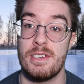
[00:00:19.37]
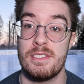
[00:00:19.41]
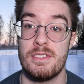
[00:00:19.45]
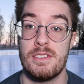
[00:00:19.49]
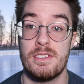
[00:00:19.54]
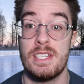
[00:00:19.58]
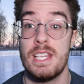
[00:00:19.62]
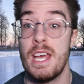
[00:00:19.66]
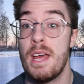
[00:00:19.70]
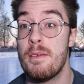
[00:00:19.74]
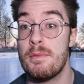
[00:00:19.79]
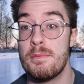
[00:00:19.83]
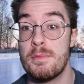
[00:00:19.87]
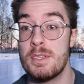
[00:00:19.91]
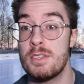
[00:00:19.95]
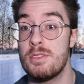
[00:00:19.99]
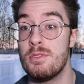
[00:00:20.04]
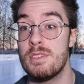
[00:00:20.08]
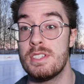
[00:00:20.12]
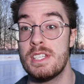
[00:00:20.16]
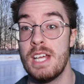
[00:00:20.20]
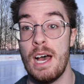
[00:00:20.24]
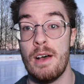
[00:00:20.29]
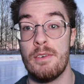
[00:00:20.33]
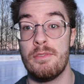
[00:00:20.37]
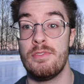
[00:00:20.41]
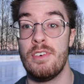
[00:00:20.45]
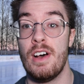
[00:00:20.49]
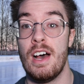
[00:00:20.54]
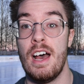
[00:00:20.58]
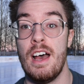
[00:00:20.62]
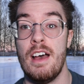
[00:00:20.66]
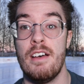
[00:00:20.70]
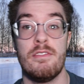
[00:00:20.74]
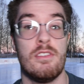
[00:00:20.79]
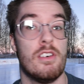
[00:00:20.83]
So today I'm going to be doing top
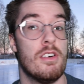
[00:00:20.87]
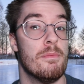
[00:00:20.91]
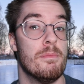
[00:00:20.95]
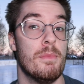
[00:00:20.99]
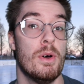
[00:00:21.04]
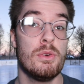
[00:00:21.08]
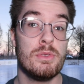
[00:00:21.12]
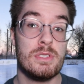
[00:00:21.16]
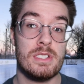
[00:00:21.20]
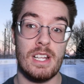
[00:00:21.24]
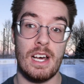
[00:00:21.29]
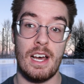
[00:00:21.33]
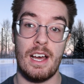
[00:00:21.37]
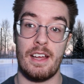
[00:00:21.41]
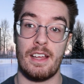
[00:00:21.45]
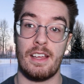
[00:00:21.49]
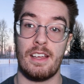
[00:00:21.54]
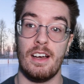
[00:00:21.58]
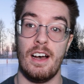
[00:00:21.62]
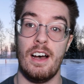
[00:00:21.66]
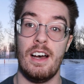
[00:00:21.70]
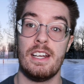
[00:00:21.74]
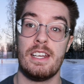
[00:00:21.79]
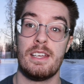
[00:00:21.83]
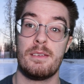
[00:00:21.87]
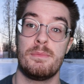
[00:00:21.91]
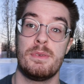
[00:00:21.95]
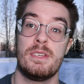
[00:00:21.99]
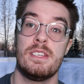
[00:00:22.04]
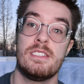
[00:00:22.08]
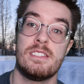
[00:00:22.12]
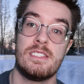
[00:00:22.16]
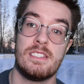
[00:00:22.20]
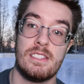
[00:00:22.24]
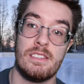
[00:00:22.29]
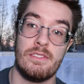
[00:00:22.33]
5 most iconic
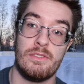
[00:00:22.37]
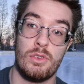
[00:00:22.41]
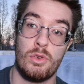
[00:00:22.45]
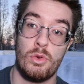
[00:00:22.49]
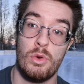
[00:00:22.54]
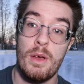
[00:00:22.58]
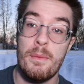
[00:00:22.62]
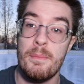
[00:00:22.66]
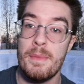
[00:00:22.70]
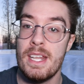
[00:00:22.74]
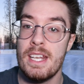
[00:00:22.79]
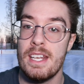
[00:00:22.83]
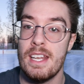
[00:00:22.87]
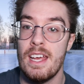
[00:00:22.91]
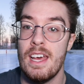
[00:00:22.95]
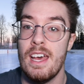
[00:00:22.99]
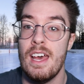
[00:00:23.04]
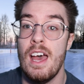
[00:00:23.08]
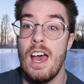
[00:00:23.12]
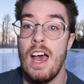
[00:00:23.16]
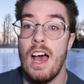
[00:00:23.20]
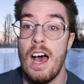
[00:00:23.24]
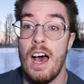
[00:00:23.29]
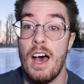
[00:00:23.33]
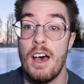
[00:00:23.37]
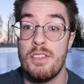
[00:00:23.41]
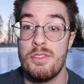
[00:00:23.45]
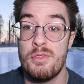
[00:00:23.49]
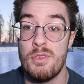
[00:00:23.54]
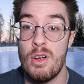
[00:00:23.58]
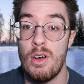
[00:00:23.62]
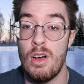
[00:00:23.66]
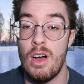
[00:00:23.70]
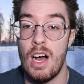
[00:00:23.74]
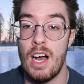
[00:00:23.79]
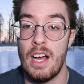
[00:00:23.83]
pieces of equipment
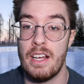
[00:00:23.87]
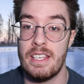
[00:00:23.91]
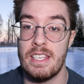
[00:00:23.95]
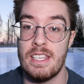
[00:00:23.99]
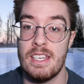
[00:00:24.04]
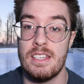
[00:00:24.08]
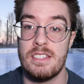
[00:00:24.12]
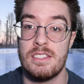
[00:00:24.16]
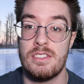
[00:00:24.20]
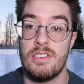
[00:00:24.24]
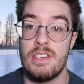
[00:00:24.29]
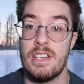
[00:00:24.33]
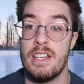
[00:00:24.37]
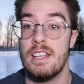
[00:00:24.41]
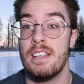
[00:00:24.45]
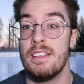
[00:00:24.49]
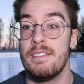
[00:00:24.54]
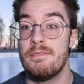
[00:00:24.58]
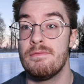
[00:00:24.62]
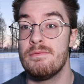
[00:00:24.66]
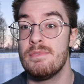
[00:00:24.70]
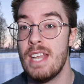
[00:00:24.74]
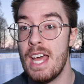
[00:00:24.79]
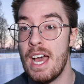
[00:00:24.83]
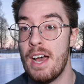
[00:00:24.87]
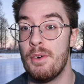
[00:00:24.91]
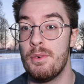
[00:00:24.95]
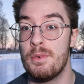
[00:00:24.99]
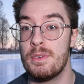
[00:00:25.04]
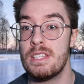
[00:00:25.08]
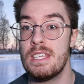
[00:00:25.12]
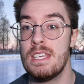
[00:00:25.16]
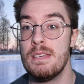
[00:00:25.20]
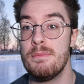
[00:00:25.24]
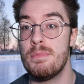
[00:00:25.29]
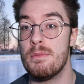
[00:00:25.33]
throughout hockey history. Now,
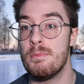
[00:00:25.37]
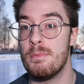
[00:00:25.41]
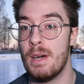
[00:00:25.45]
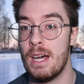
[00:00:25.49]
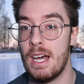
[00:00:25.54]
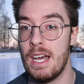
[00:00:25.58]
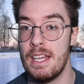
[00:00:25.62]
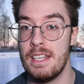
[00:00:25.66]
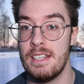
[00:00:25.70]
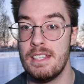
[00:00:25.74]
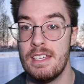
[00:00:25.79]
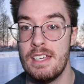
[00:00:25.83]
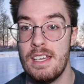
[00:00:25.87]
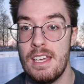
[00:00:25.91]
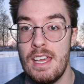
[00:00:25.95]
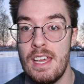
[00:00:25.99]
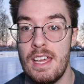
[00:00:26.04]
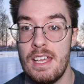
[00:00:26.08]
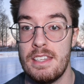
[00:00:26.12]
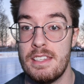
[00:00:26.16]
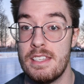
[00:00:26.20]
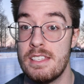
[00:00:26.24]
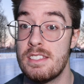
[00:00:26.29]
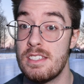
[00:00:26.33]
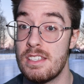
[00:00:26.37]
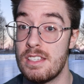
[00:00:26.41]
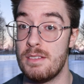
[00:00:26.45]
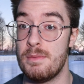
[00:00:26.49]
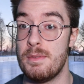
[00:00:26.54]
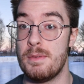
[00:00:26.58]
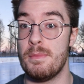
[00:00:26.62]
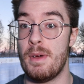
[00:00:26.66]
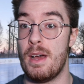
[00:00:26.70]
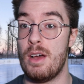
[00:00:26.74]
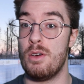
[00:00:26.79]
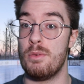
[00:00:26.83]
keep in mind, this is going to
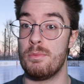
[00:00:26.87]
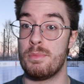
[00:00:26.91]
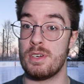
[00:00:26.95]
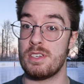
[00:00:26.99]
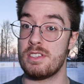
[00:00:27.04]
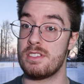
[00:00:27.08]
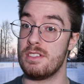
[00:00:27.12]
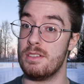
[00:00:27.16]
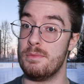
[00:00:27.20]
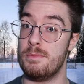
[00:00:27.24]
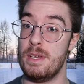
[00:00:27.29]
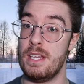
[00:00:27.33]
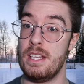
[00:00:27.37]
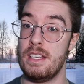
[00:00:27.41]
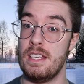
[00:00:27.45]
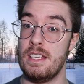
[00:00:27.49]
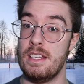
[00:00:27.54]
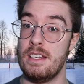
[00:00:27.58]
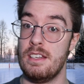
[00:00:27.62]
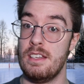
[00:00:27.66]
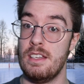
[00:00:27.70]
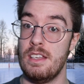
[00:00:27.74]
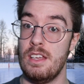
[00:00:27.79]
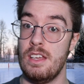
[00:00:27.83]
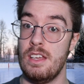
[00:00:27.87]
be my own personal opinion.